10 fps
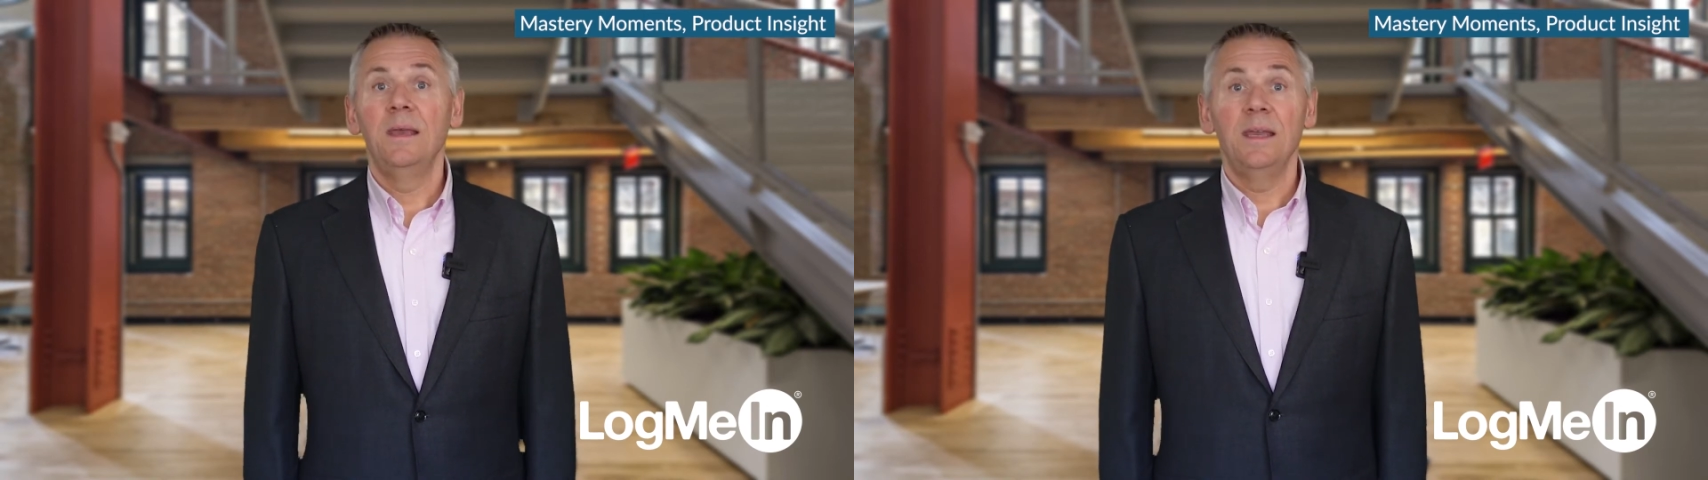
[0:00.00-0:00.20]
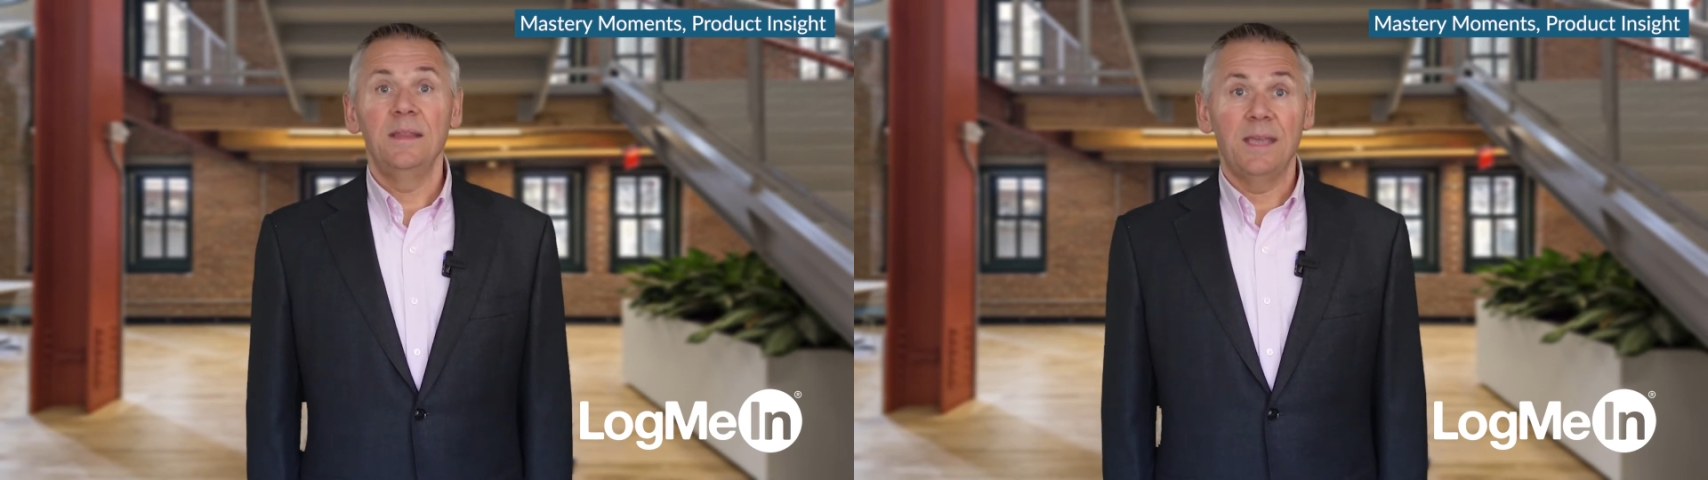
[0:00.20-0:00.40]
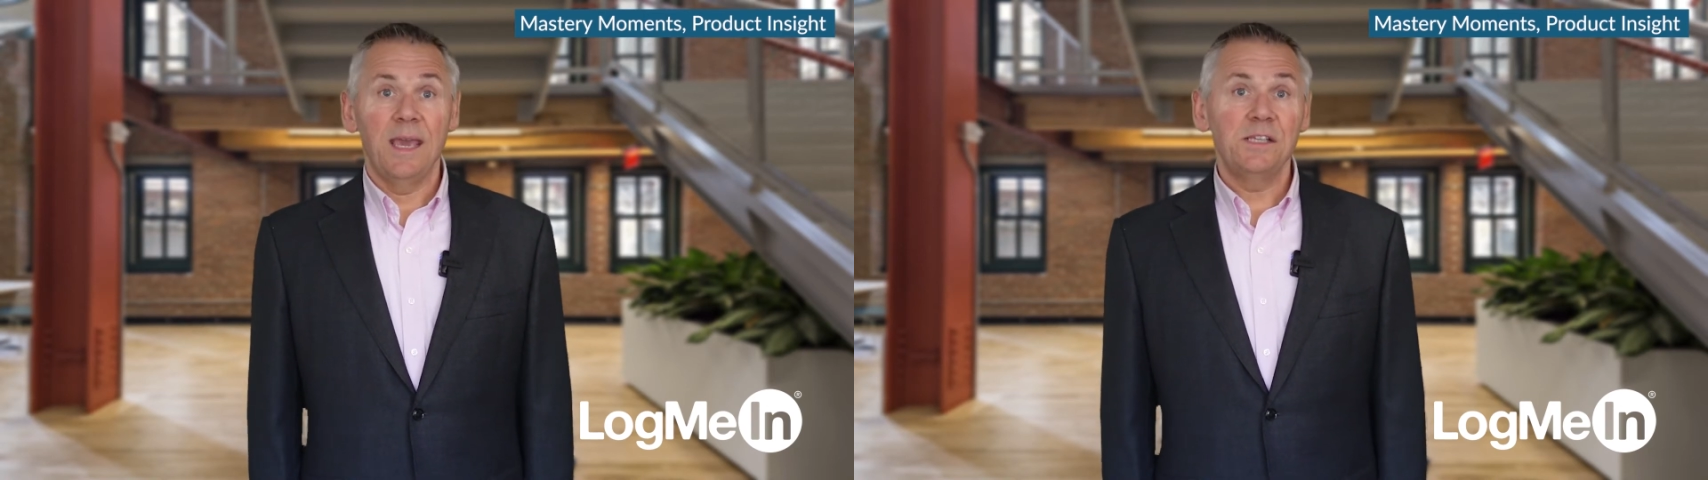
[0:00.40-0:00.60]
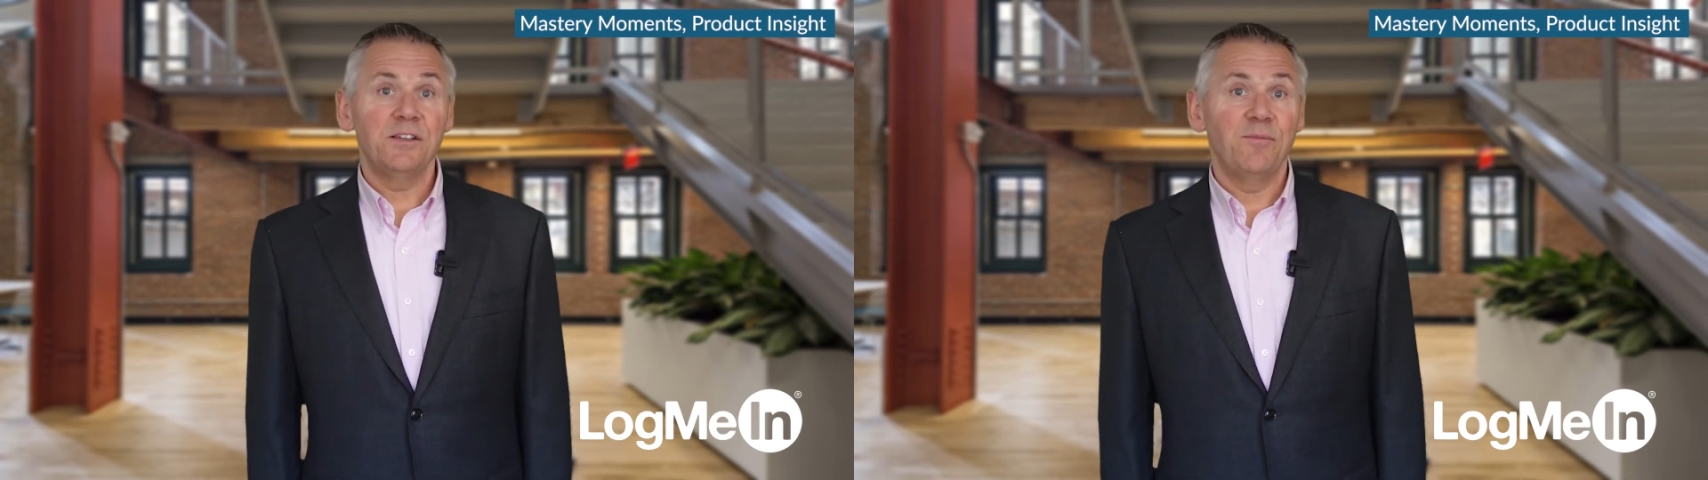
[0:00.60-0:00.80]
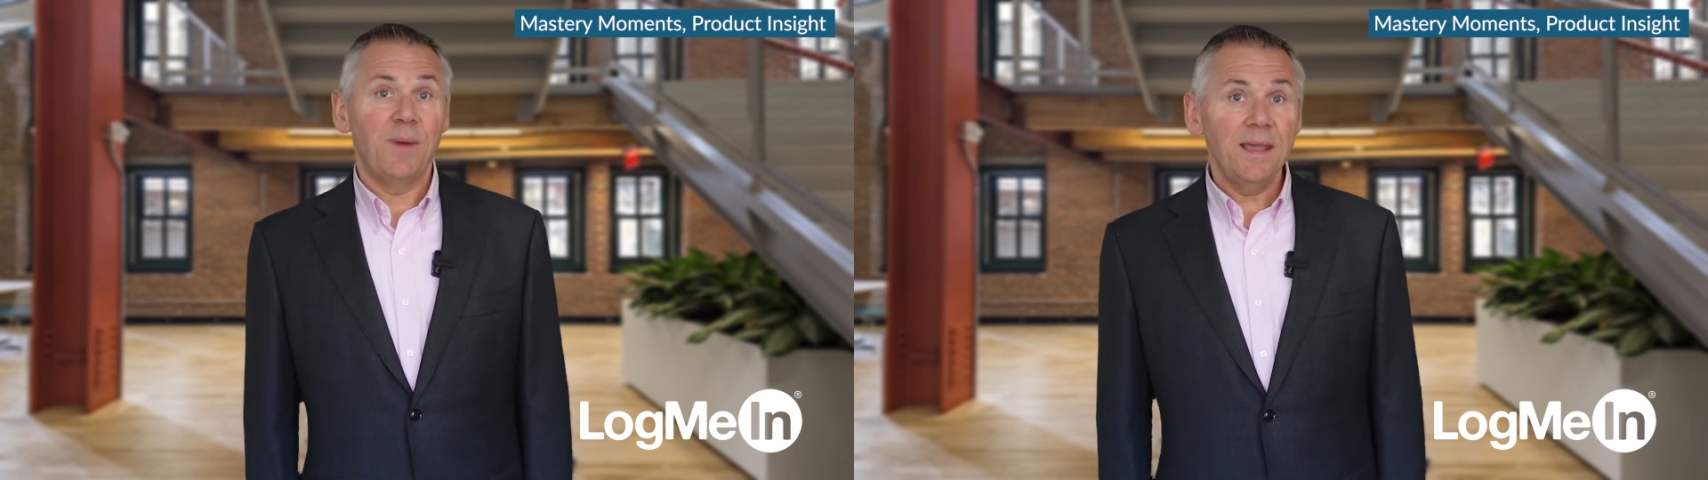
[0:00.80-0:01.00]
In the case
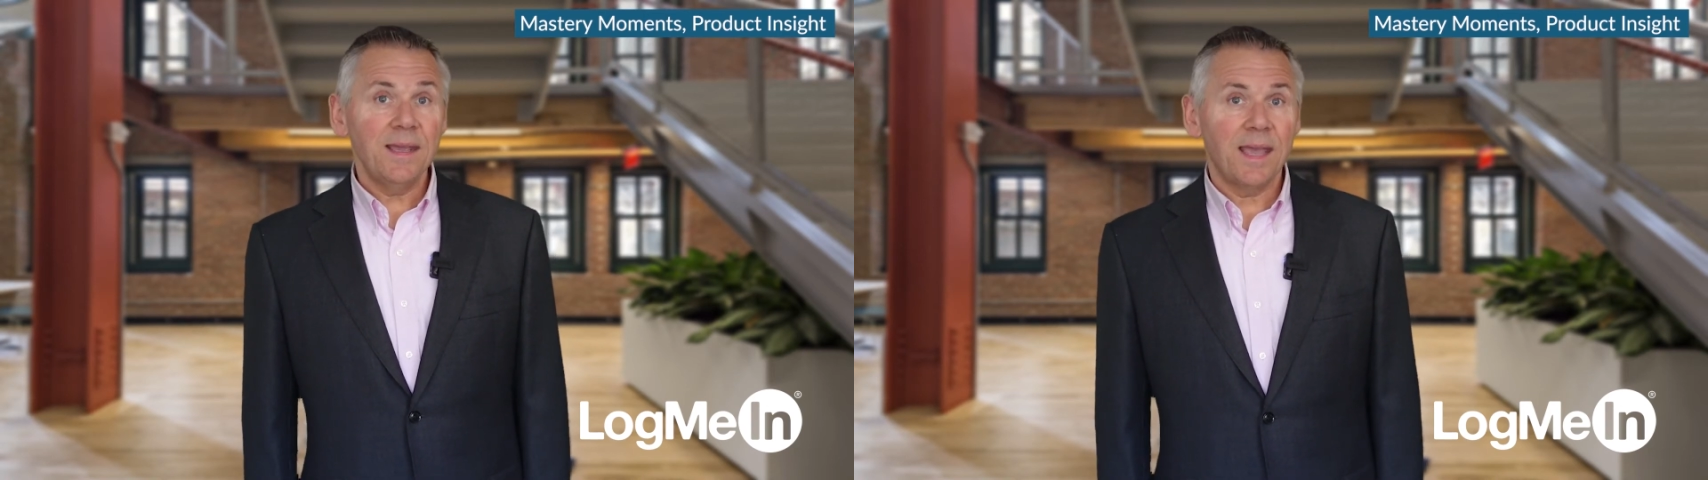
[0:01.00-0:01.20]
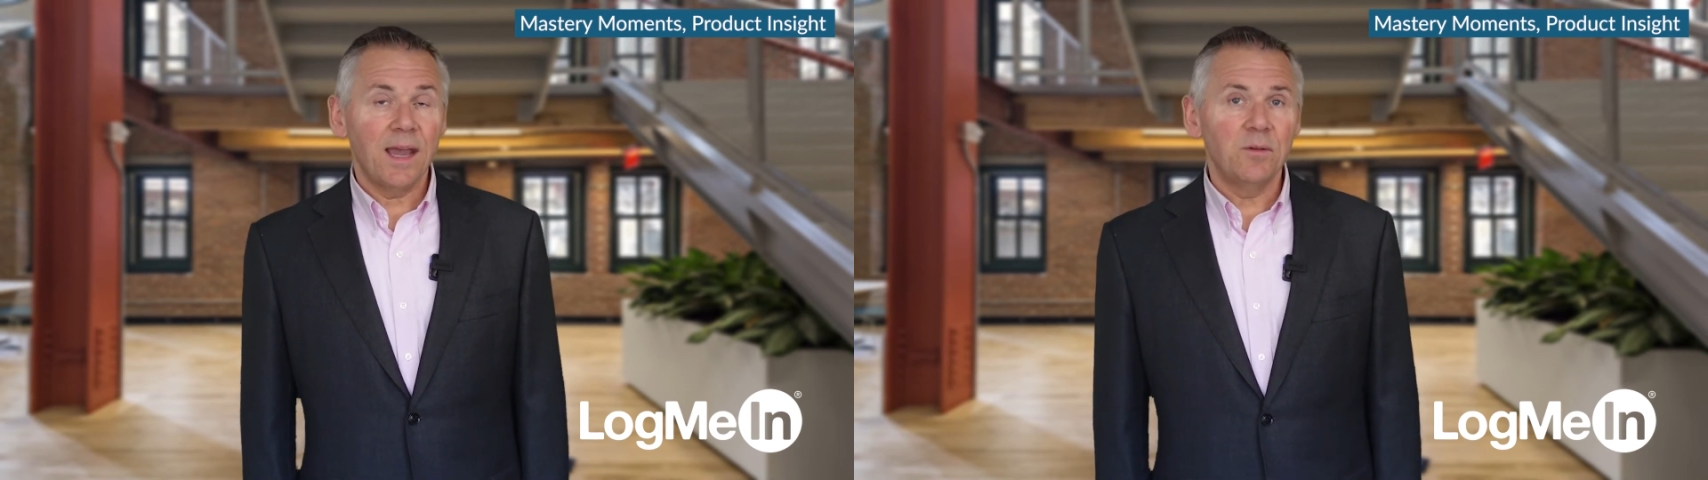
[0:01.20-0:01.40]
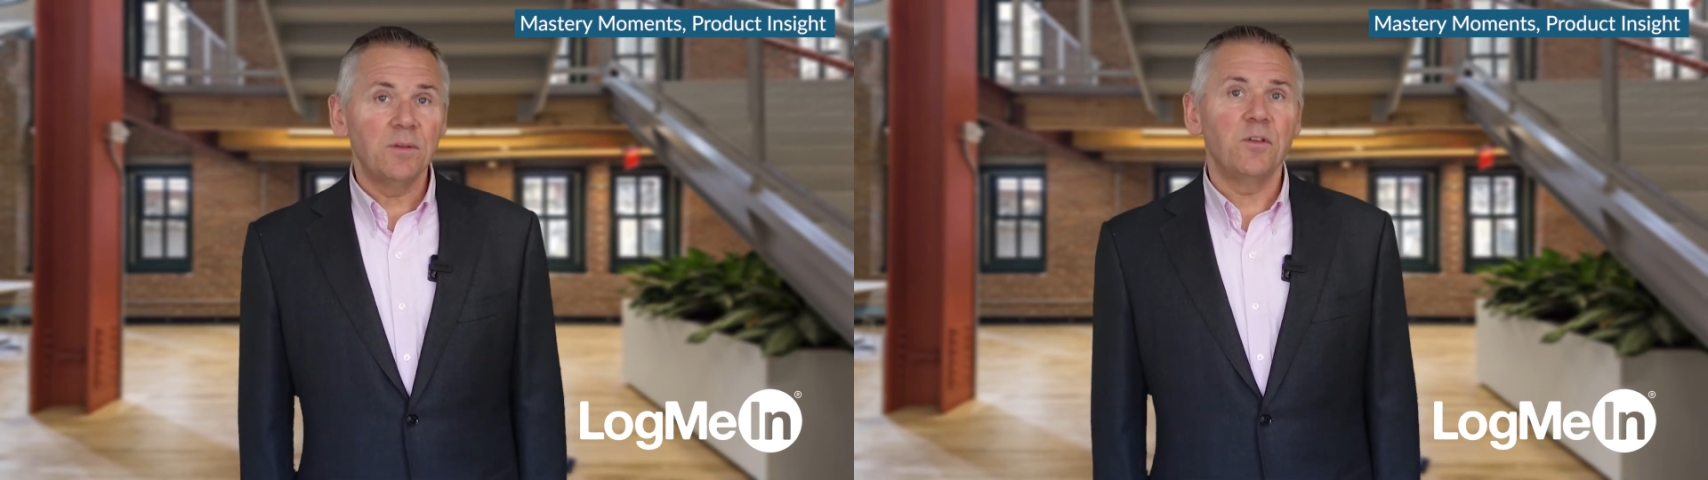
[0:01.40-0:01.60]
of my account,